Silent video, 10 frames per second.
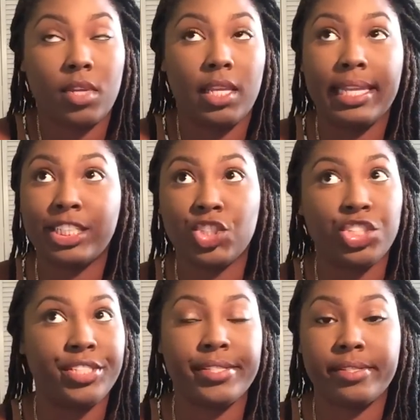let's
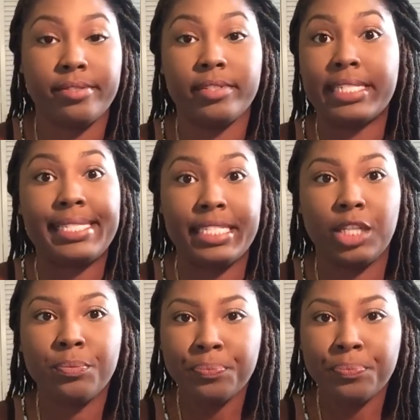see.